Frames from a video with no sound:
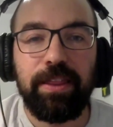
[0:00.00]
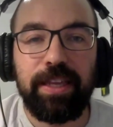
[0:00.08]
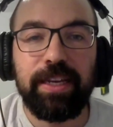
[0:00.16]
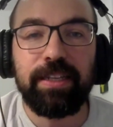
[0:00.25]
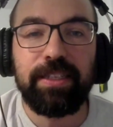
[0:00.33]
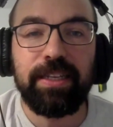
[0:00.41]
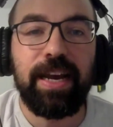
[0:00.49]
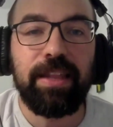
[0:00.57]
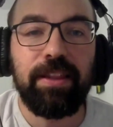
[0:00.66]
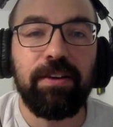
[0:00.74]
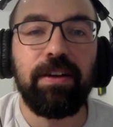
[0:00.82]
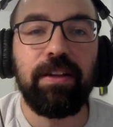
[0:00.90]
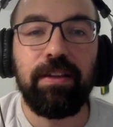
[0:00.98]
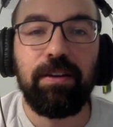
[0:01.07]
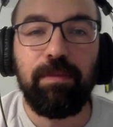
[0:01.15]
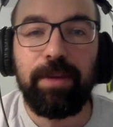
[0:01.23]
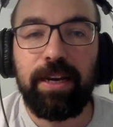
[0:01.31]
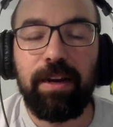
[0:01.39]
think together a
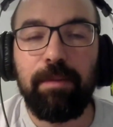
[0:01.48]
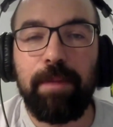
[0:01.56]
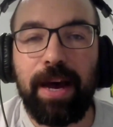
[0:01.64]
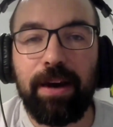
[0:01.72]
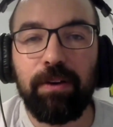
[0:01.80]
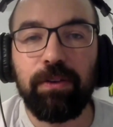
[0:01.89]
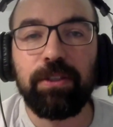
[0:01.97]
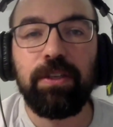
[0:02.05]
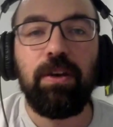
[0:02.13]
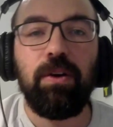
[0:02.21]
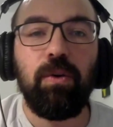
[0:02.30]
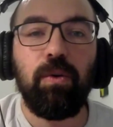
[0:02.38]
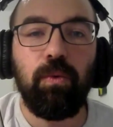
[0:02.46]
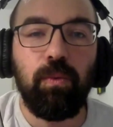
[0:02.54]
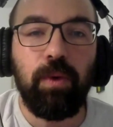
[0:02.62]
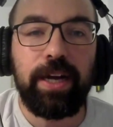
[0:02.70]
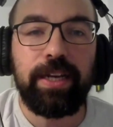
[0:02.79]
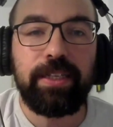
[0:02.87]
little bit about
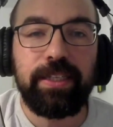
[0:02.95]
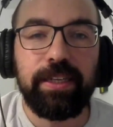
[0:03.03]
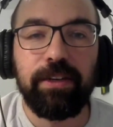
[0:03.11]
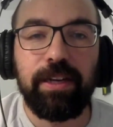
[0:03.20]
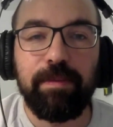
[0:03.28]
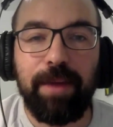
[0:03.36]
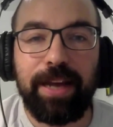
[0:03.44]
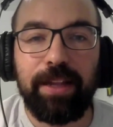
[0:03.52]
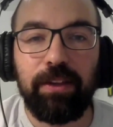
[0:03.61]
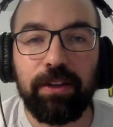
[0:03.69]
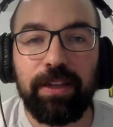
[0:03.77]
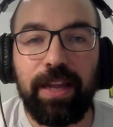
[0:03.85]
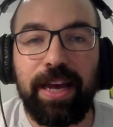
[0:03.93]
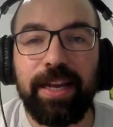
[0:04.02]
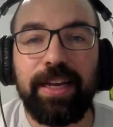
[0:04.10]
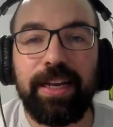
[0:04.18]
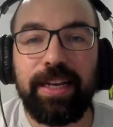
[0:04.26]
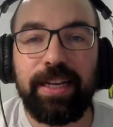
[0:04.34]
what tinkering might look
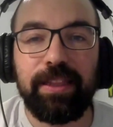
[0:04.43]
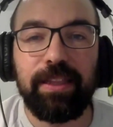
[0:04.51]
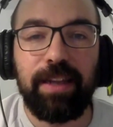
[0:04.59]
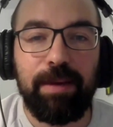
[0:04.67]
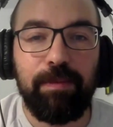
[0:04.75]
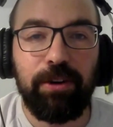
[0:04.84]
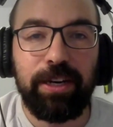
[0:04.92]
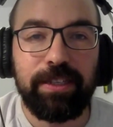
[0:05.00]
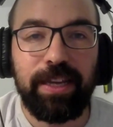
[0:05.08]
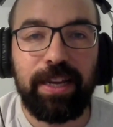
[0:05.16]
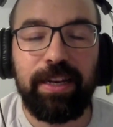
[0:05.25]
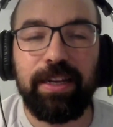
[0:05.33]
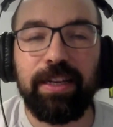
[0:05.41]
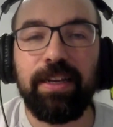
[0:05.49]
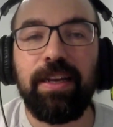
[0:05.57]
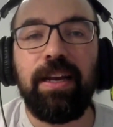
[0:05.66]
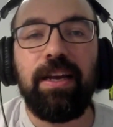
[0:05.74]
like in the library setting.